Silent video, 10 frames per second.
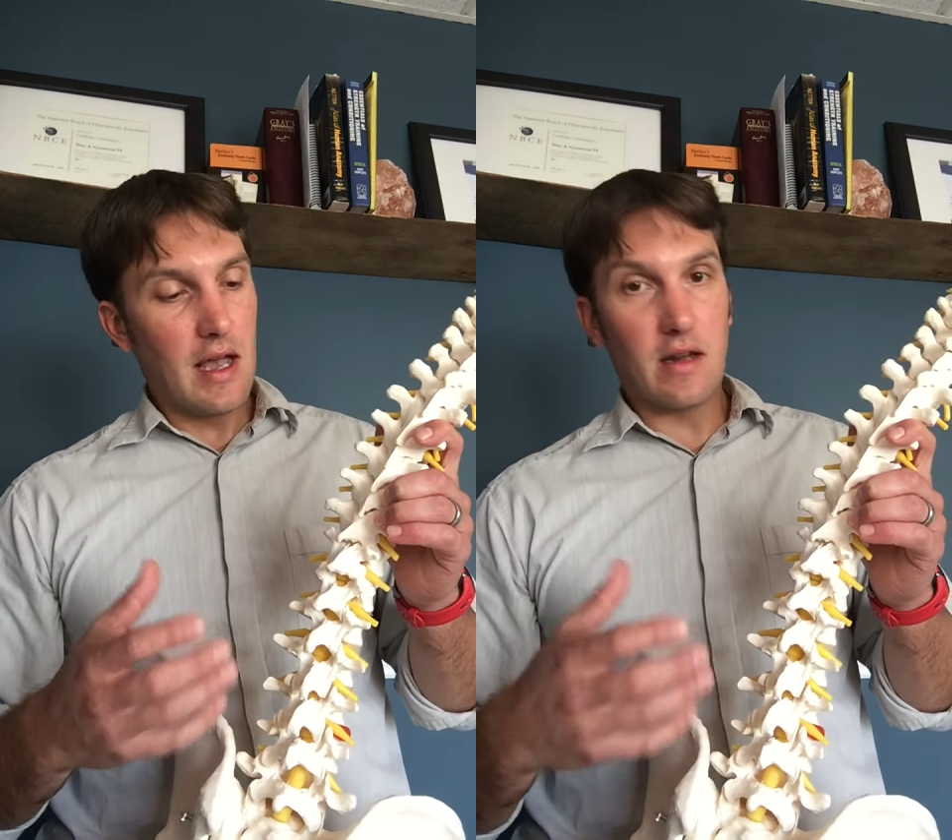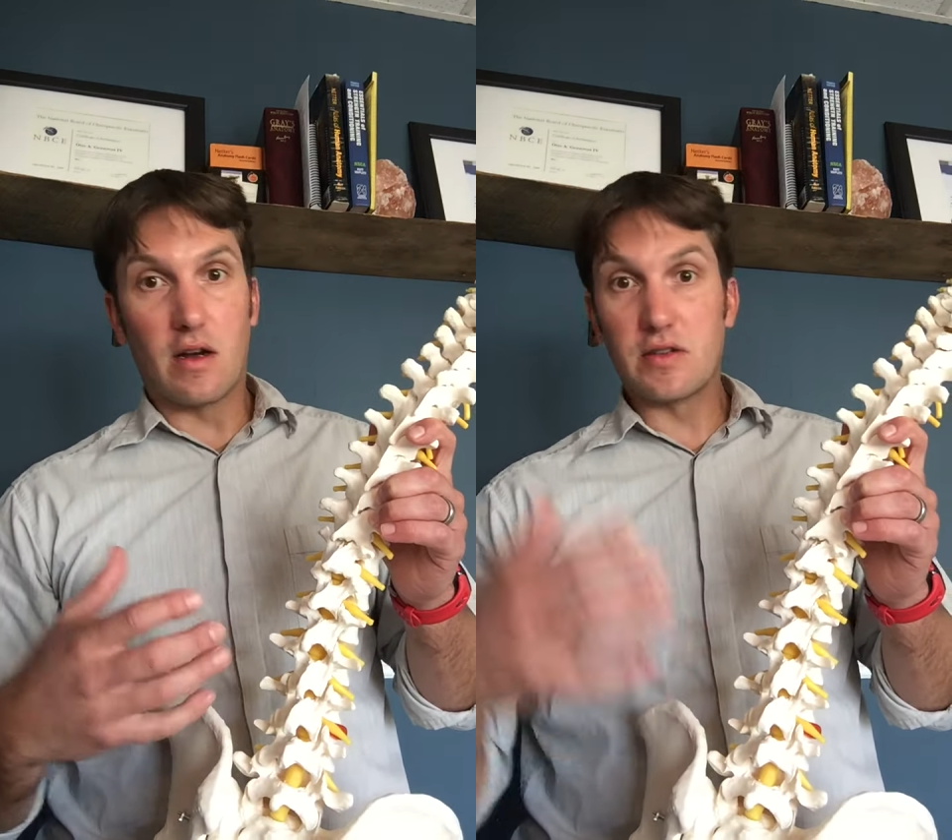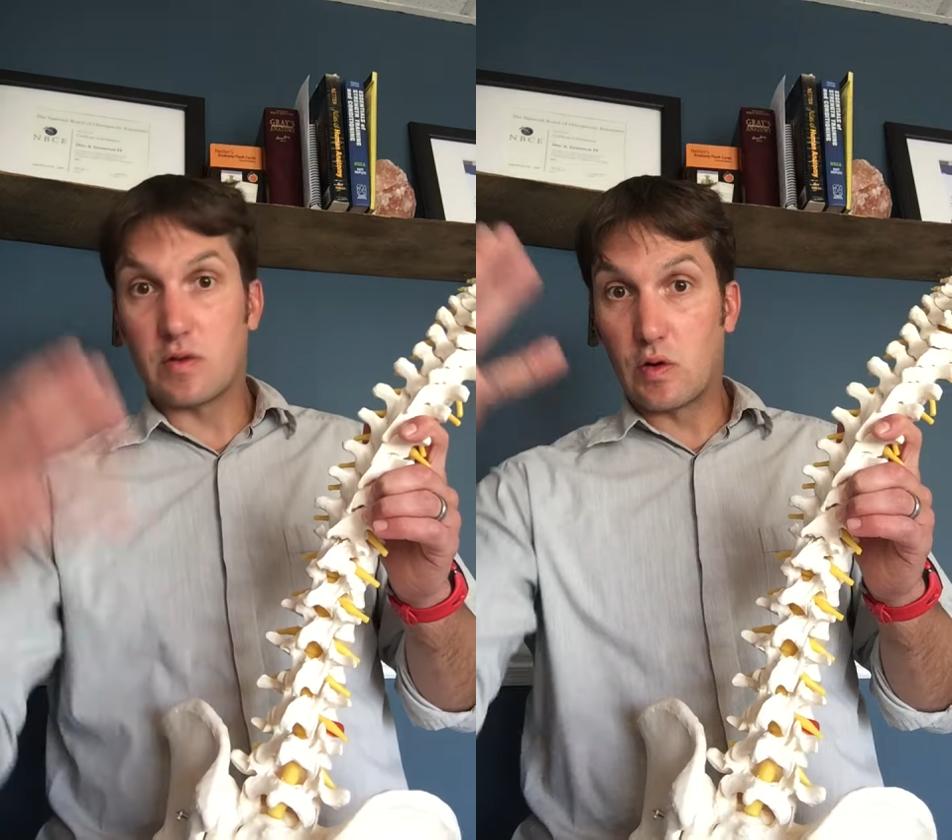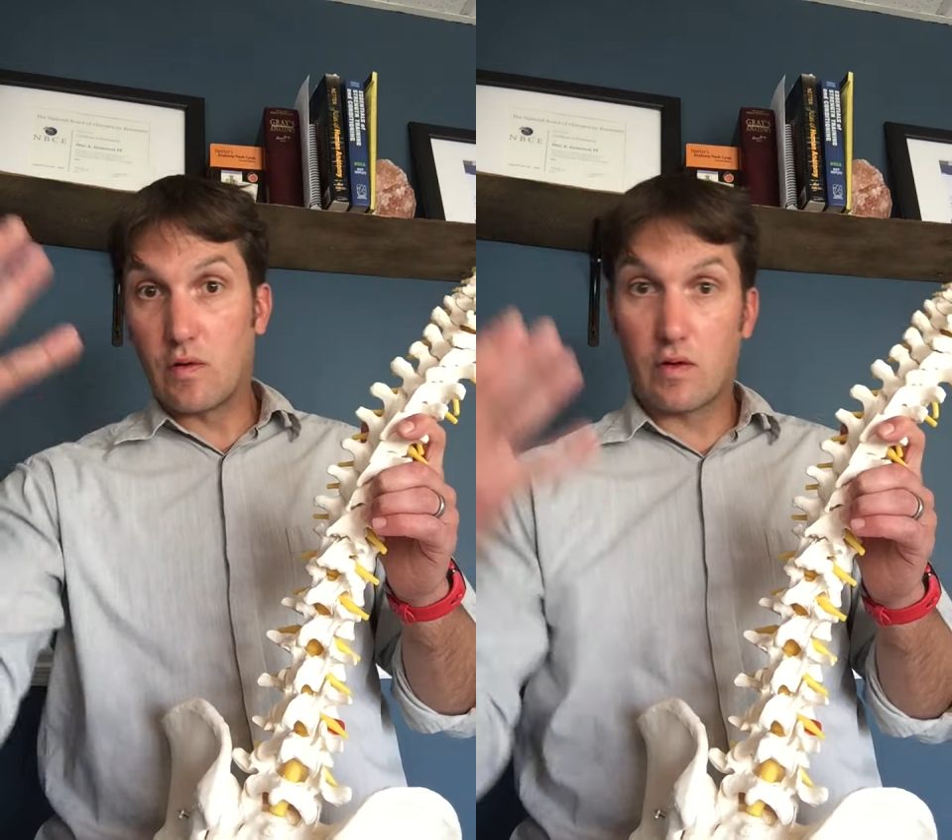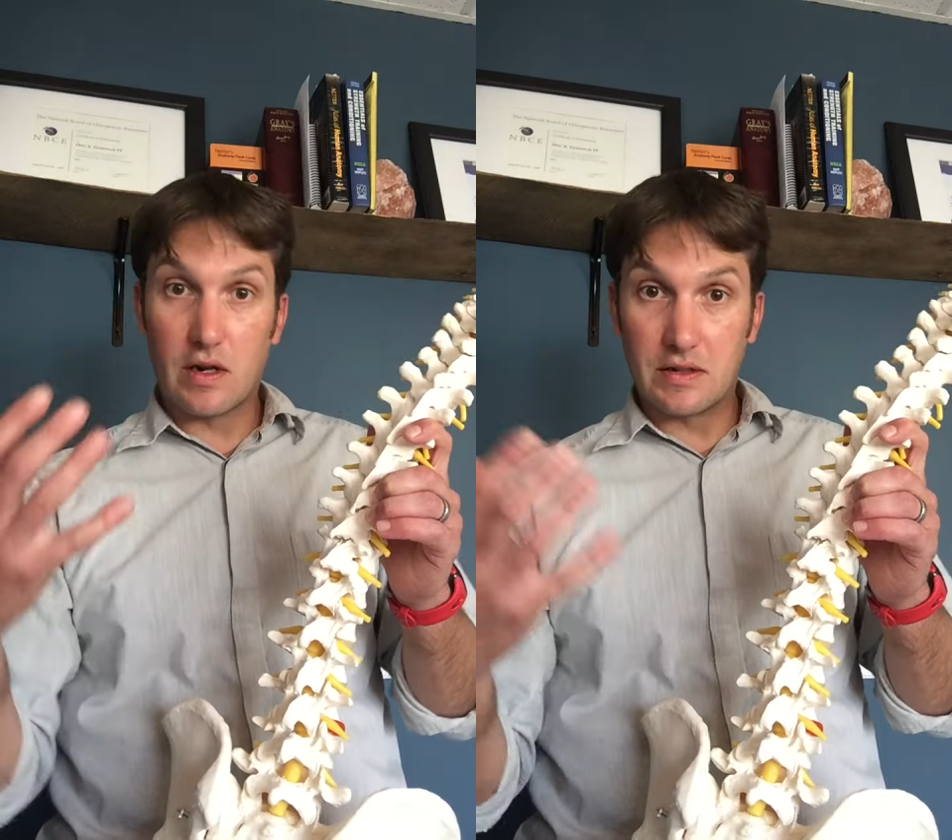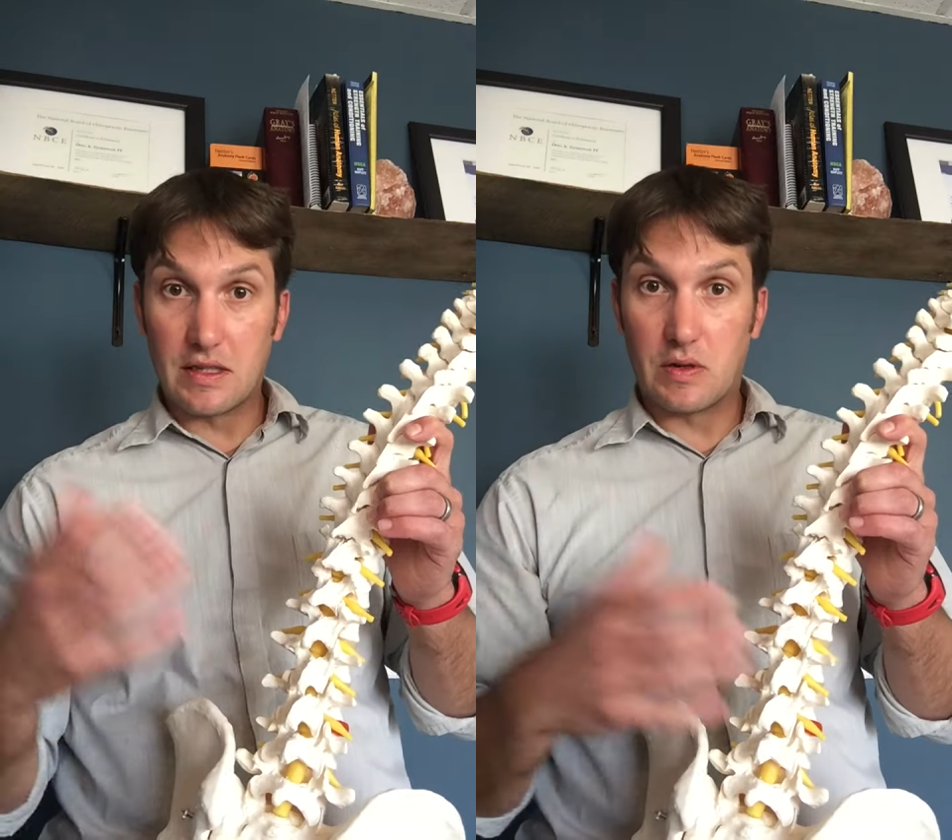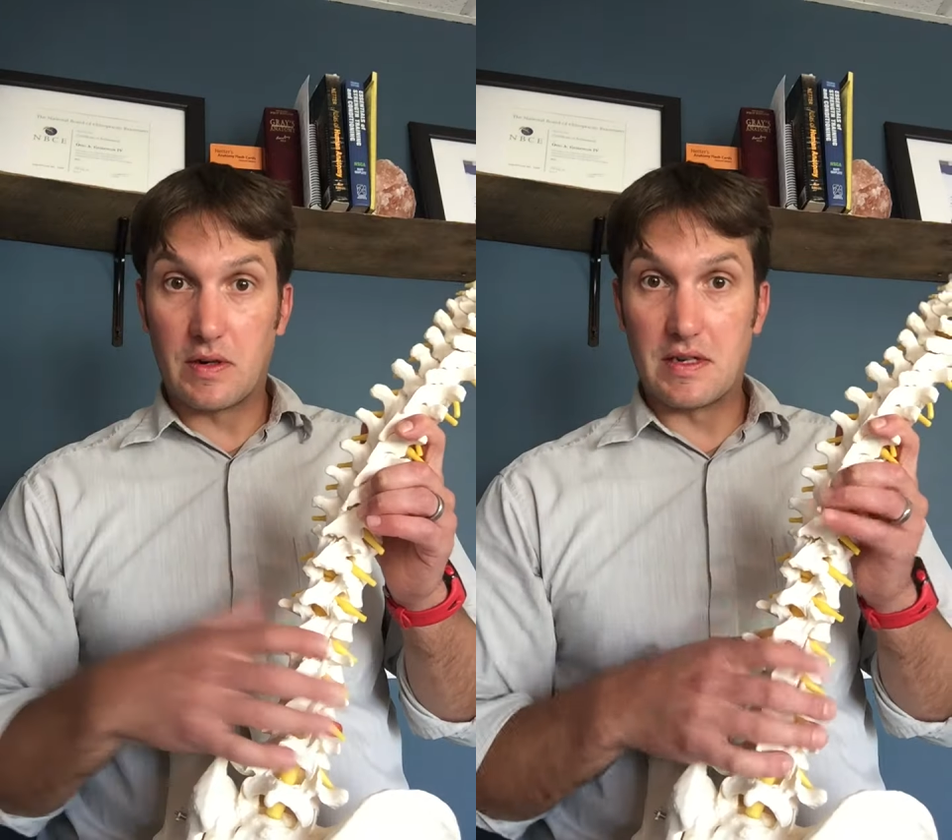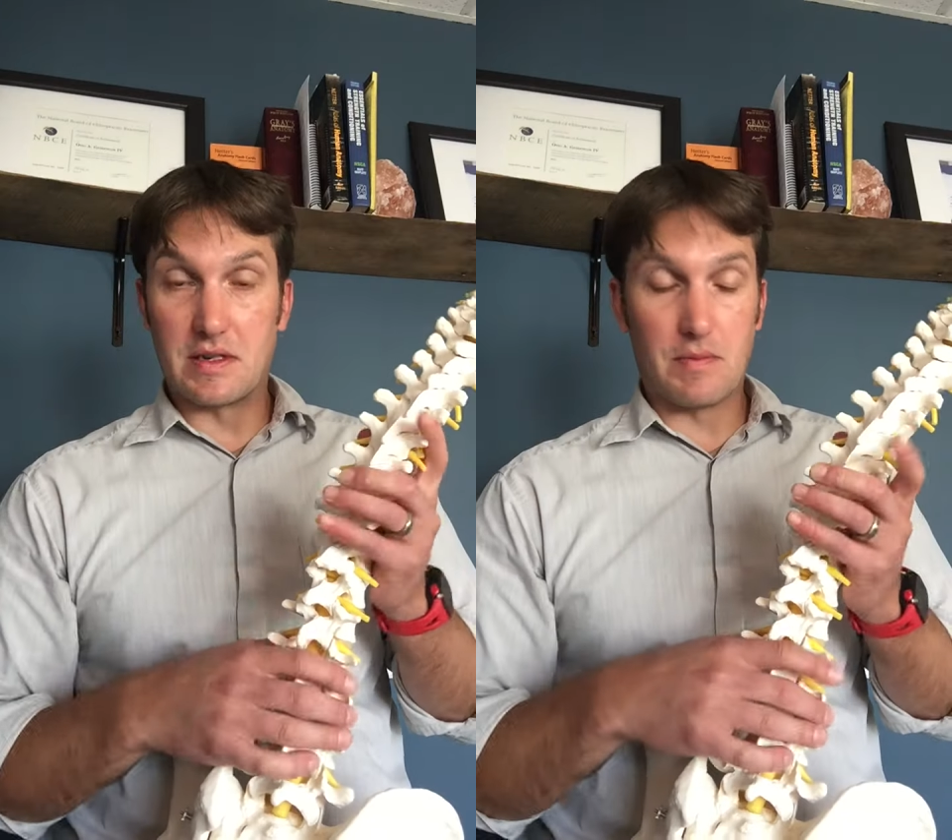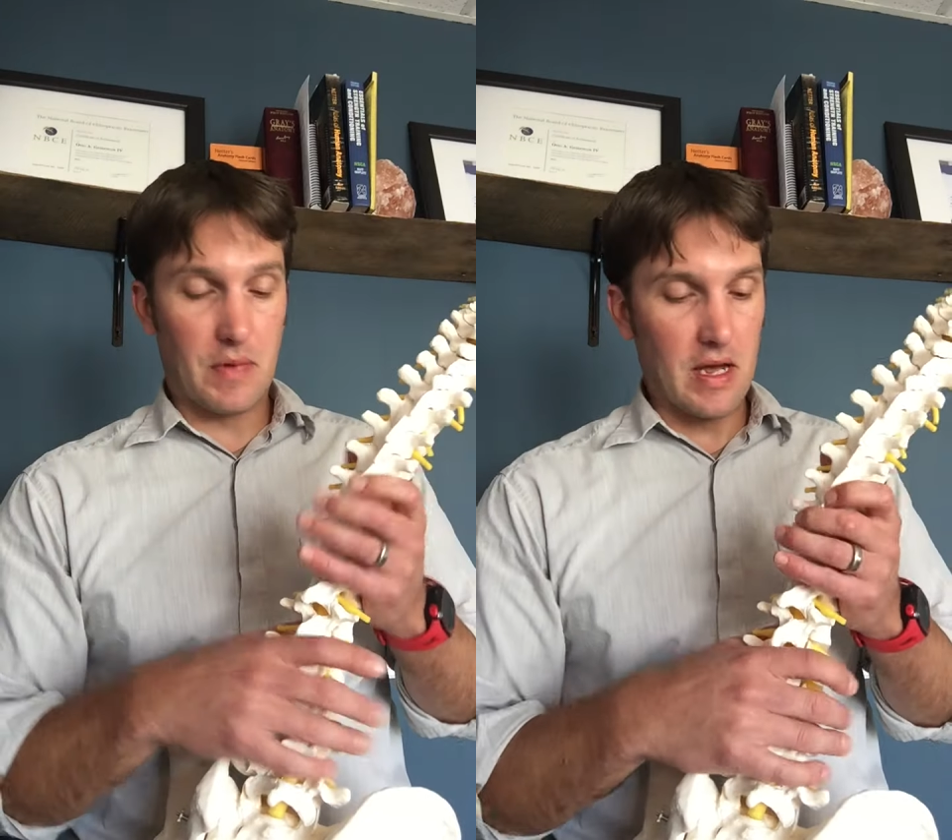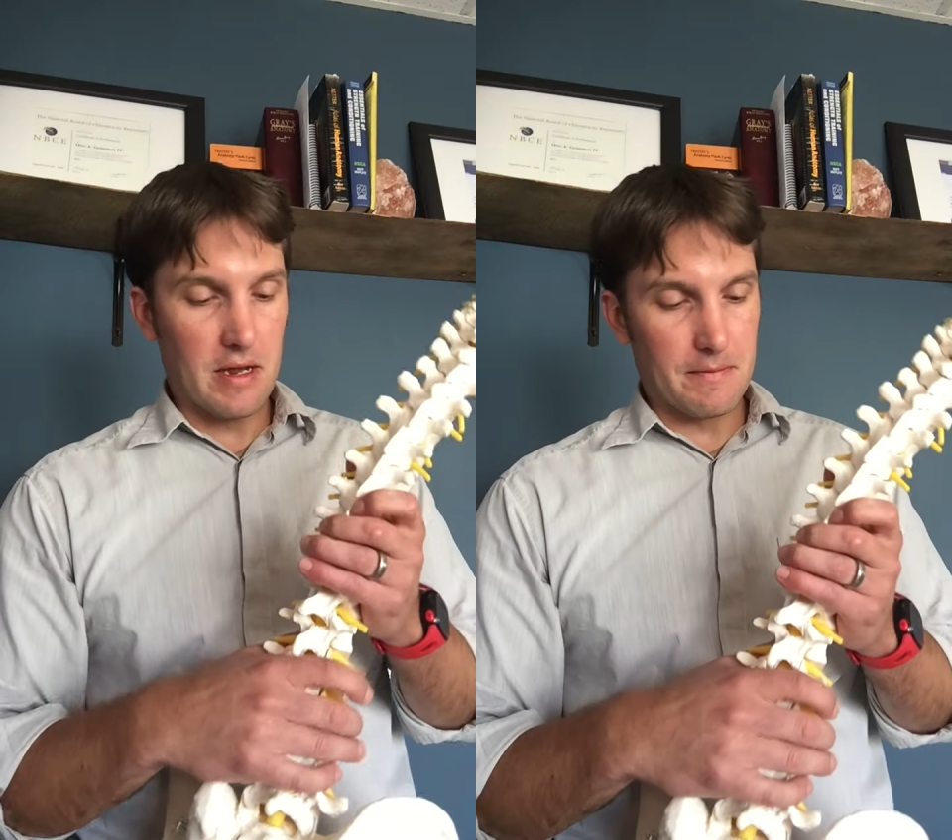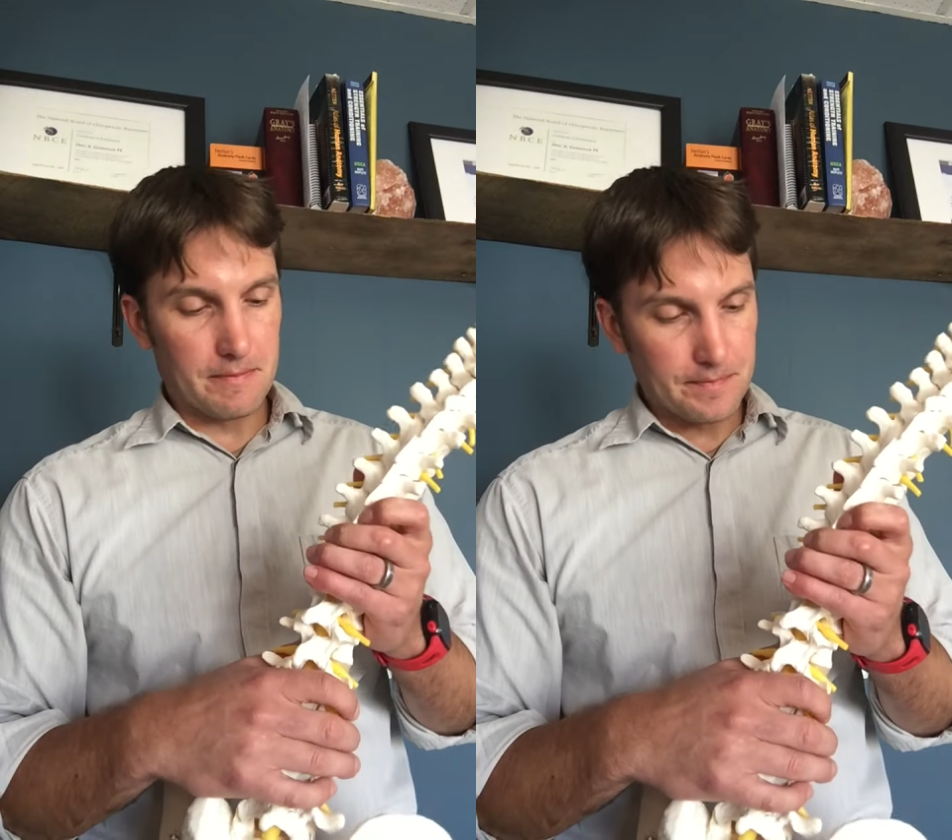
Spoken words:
and also an overall decrease in pain.